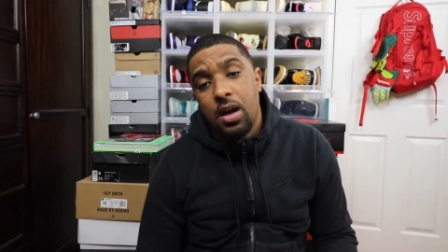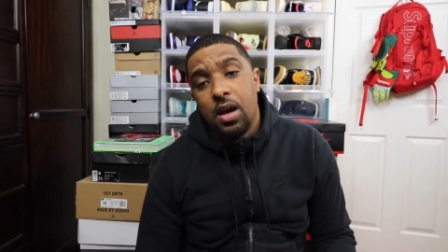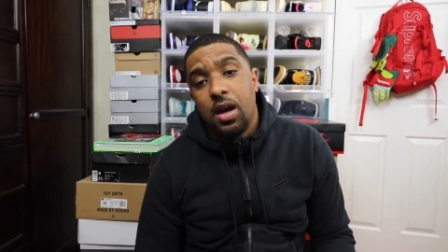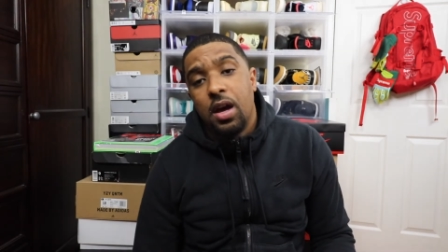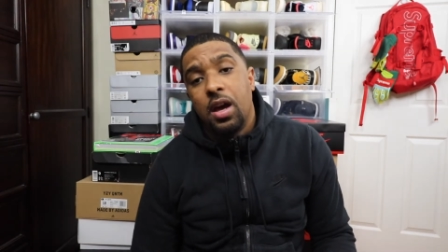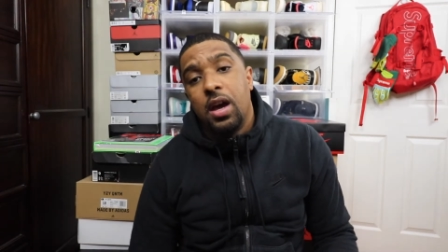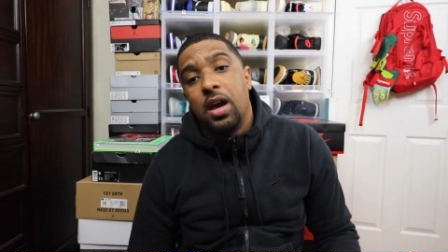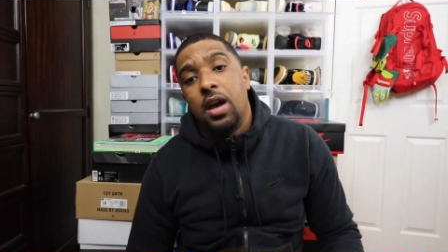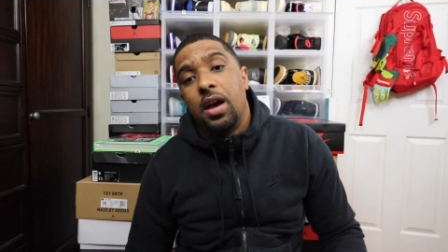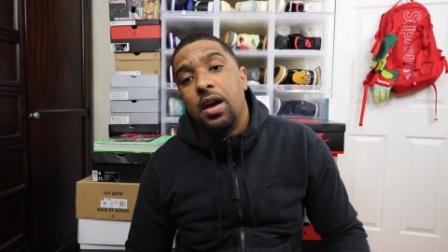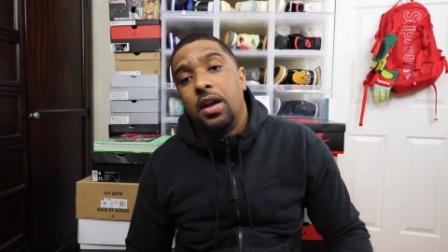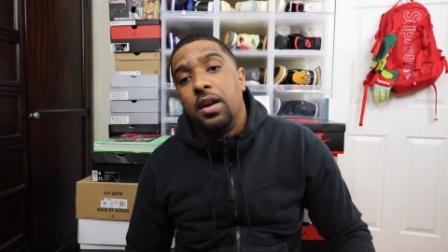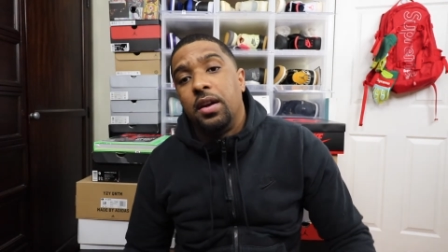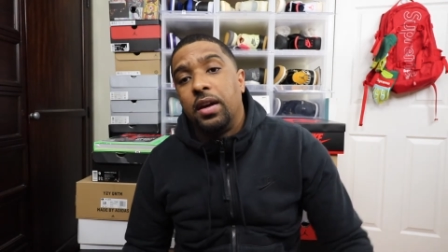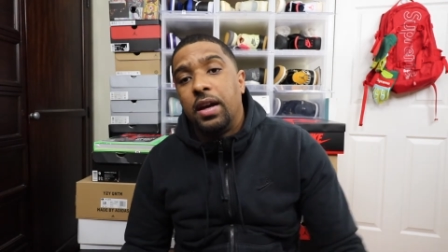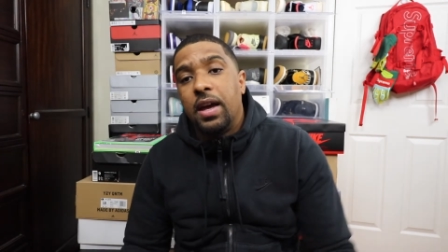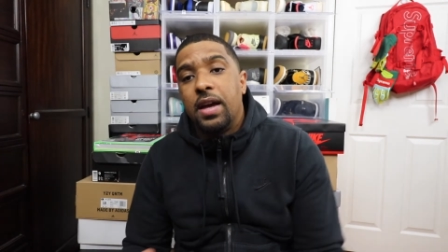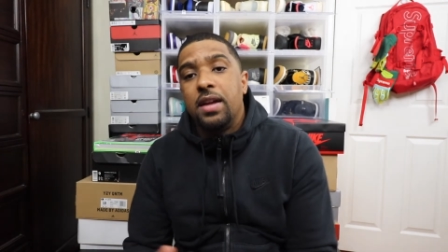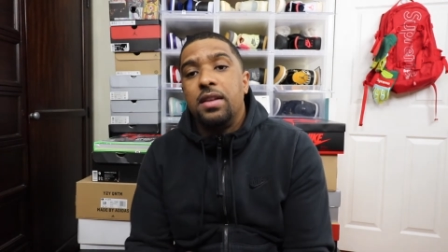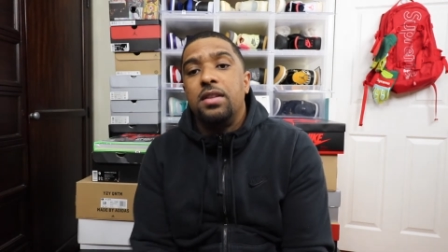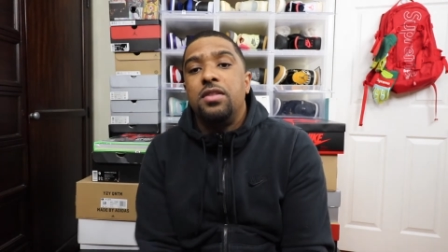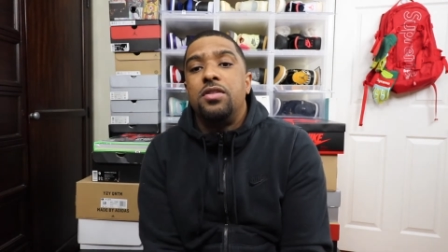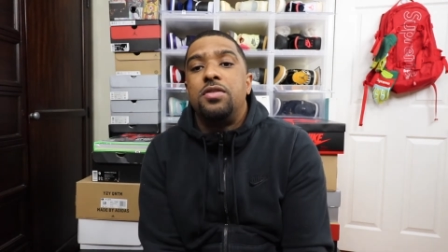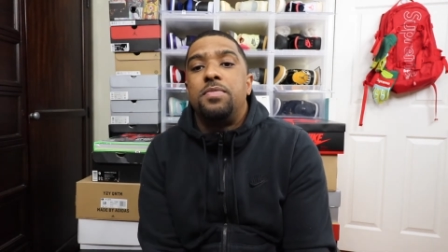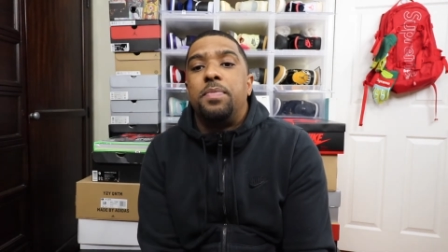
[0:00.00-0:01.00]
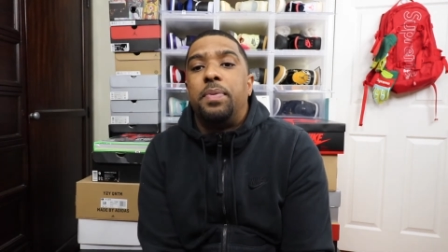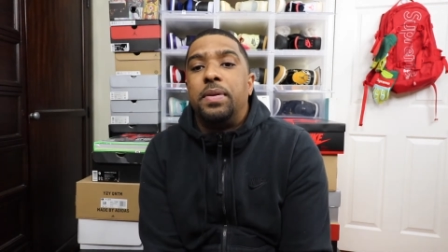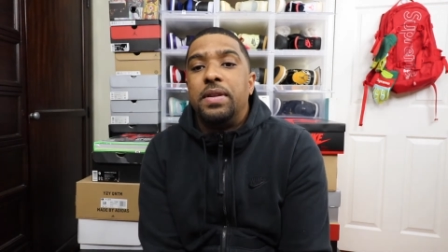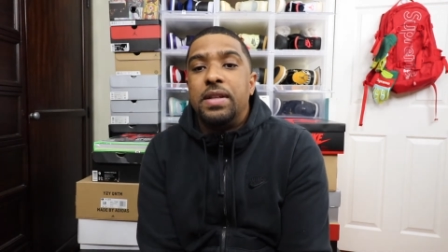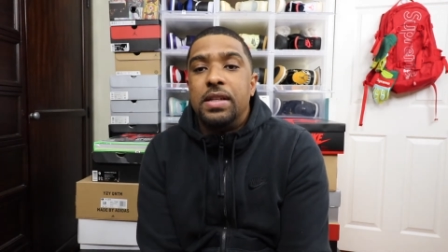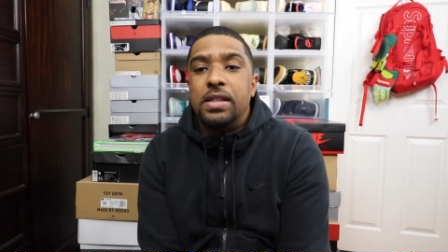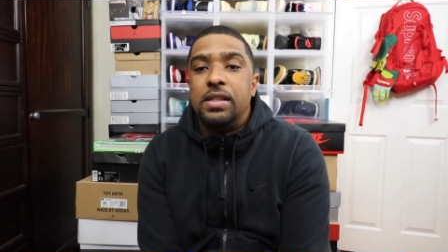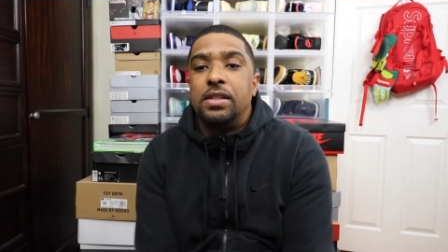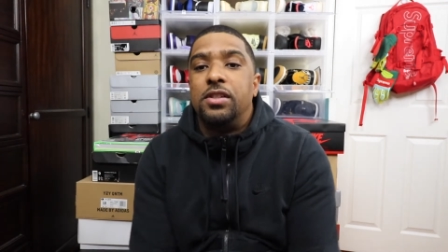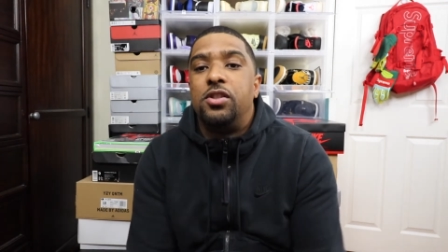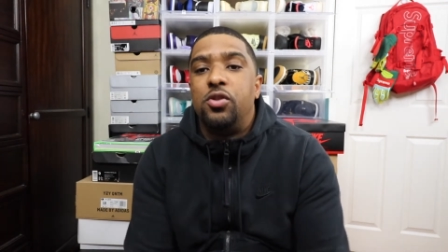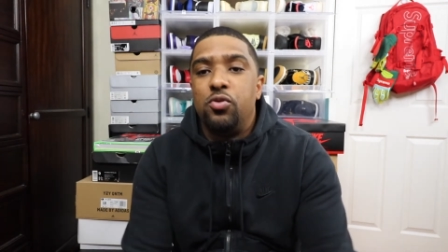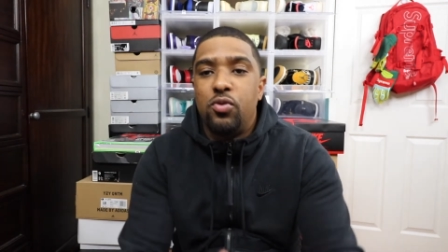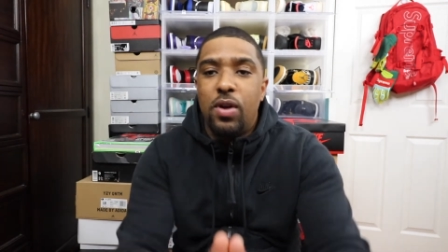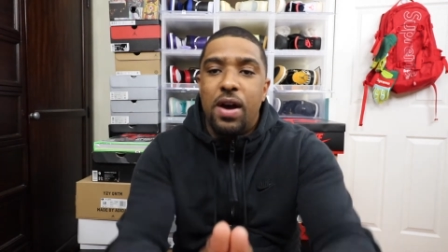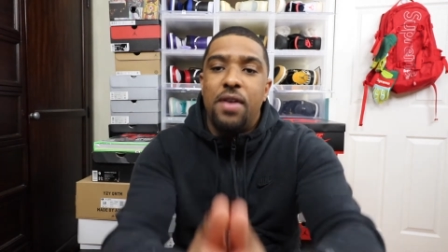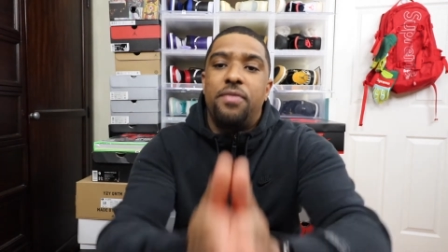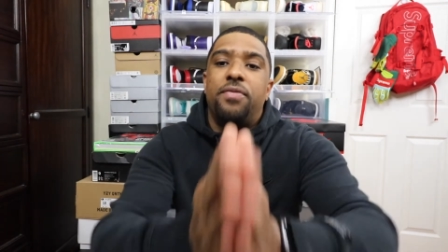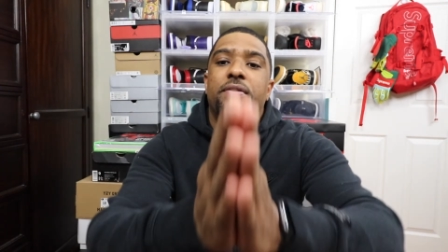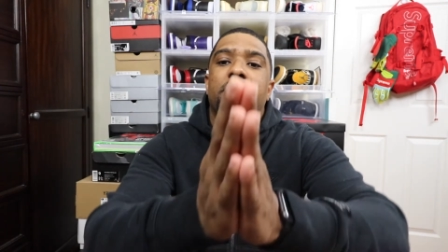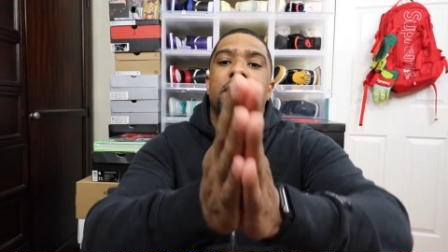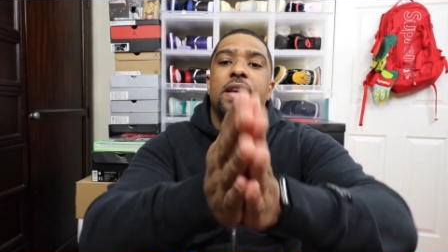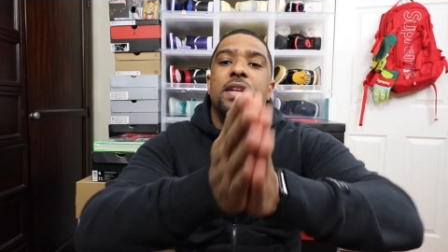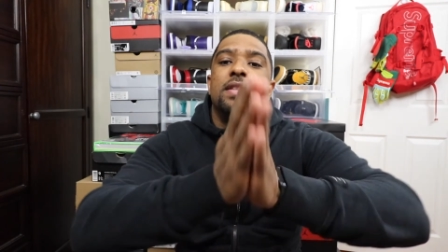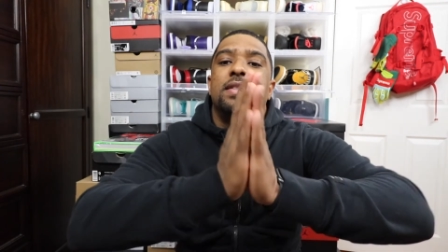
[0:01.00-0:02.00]
And again, please do not
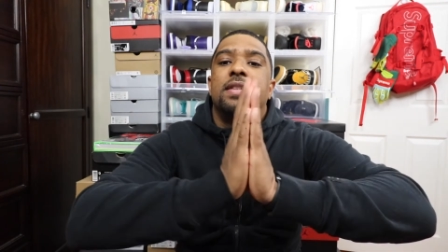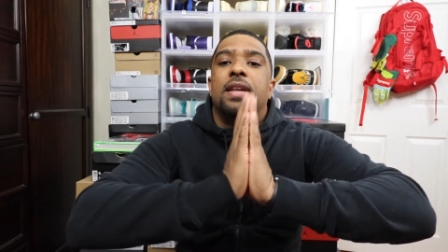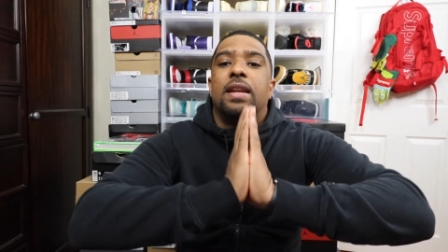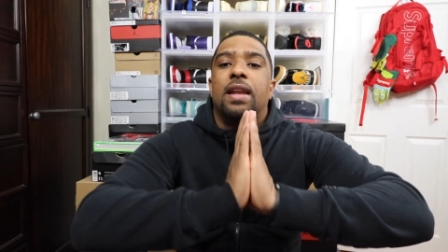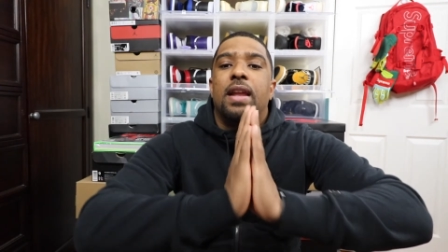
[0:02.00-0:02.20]
forget to